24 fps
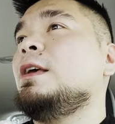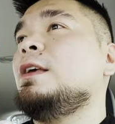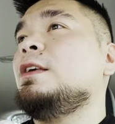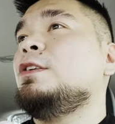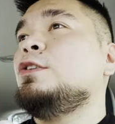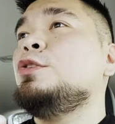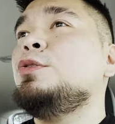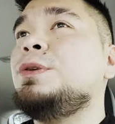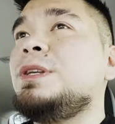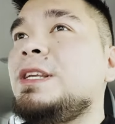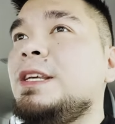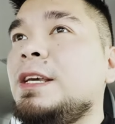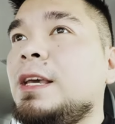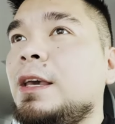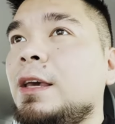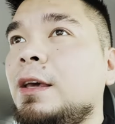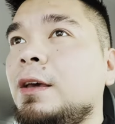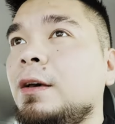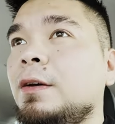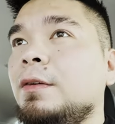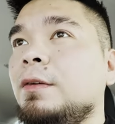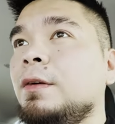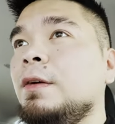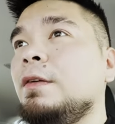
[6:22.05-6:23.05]
unique,
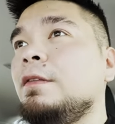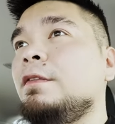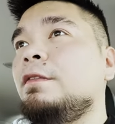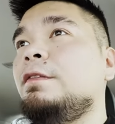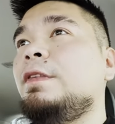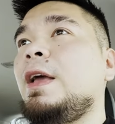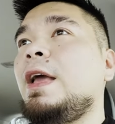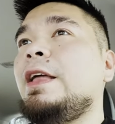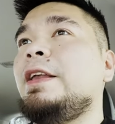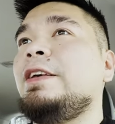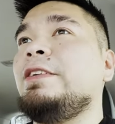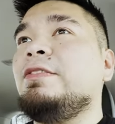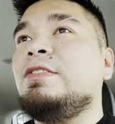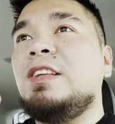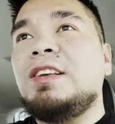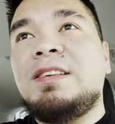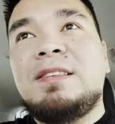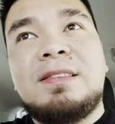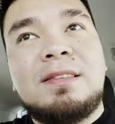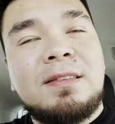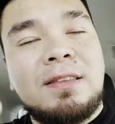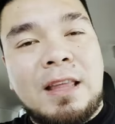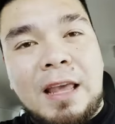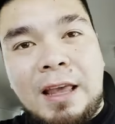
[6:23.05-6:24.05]
very
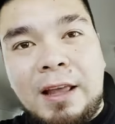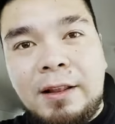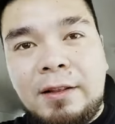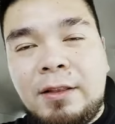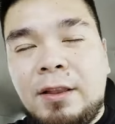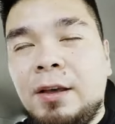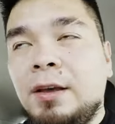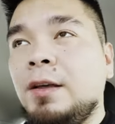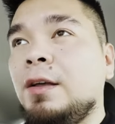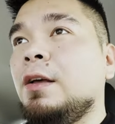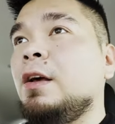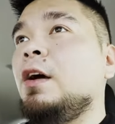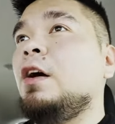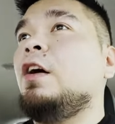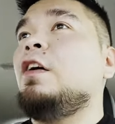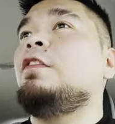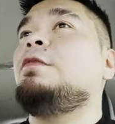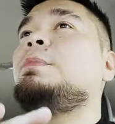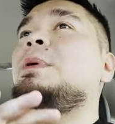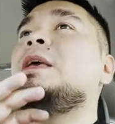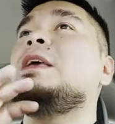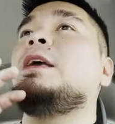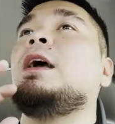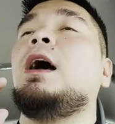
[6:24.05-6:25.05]
distinct
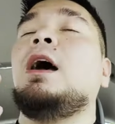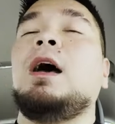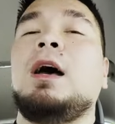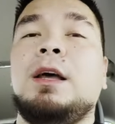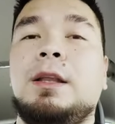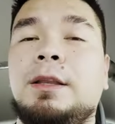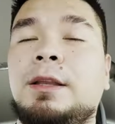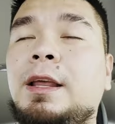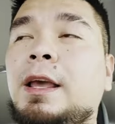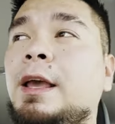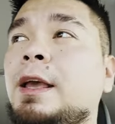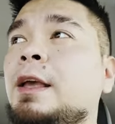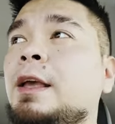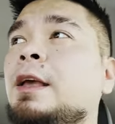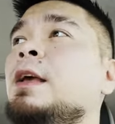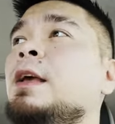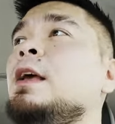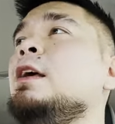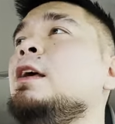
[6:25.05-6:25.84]
of being a Hyundai.